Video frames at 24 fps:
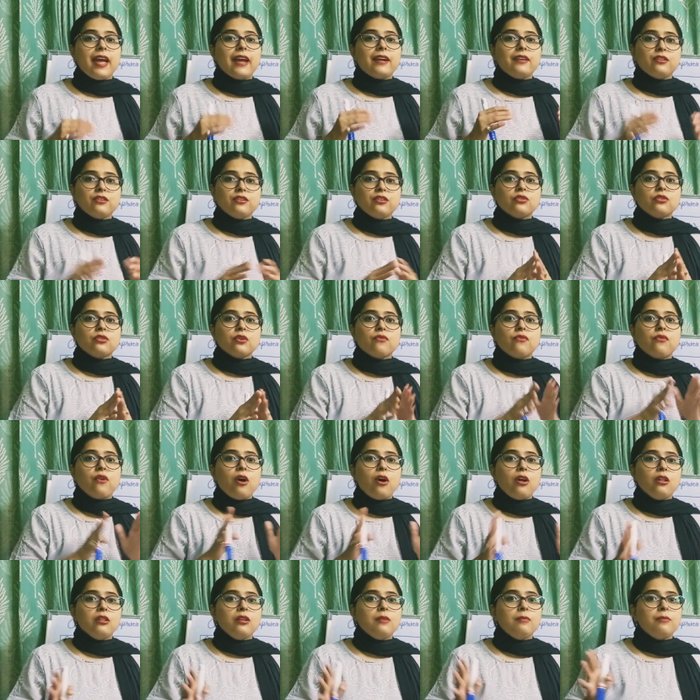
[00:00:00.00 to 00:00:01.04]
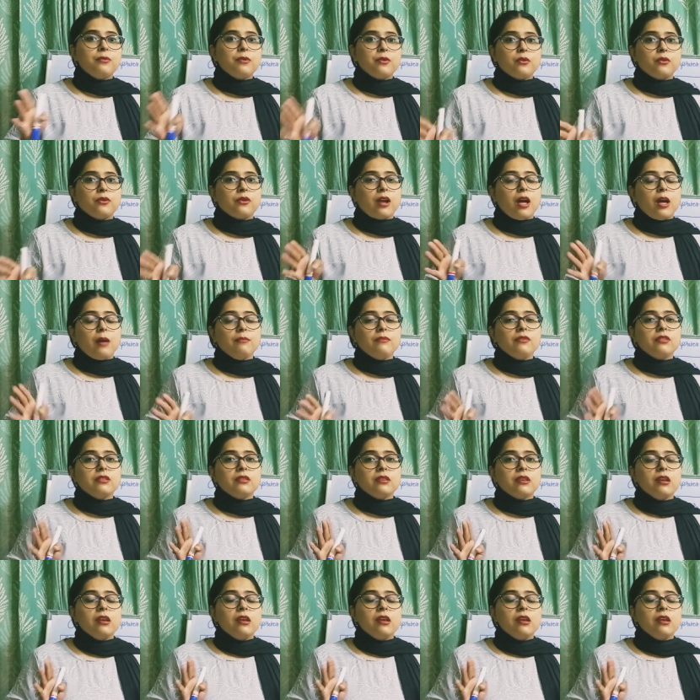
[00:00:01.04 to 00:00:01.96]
Addresses of all the programs,